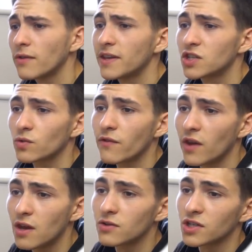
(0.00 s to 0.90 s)
of these three
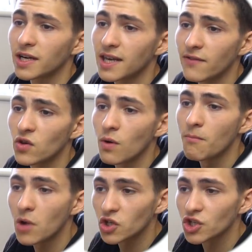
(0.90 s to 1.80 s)
videos are going to give you a
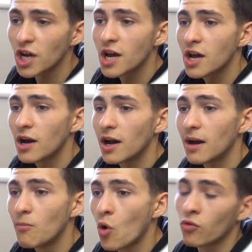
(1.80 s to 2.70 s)
much
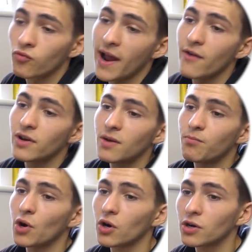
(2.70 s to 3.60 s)
more rounded
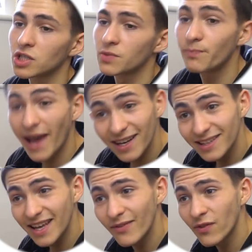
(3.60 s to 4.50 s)

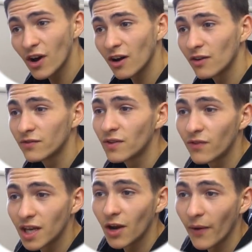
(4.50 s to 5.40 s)
perspective of the
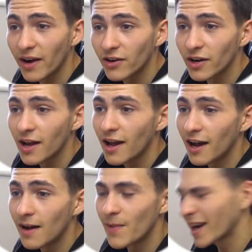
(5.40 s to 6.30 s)
video editor.
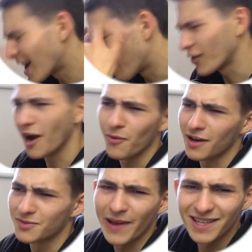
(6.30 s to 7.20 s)
I kind of forgot what I
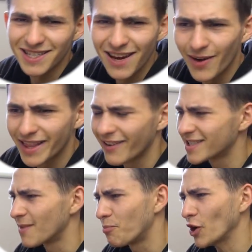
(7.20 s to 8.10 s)
was about to say right there. I
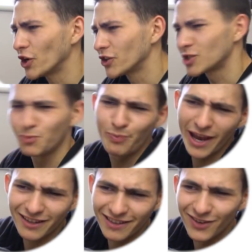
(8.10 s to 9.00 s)
said
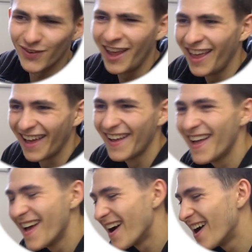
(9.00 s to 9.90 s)
perspective.
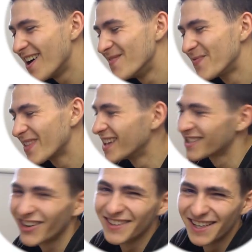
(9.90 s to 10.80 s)
It's
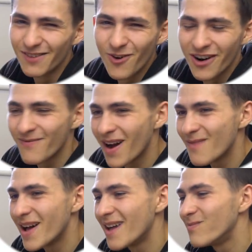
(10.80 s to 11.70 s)
early in the morning, my
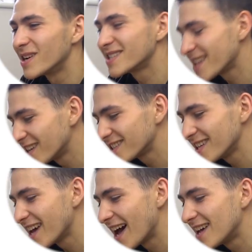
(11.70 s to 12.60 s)
bad. But essentially,
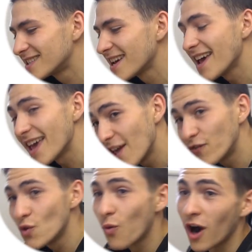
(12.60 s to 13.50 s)
guys, if
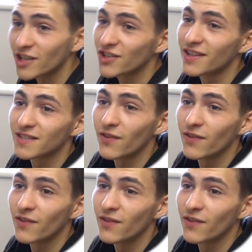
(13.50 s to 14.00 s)
you watch this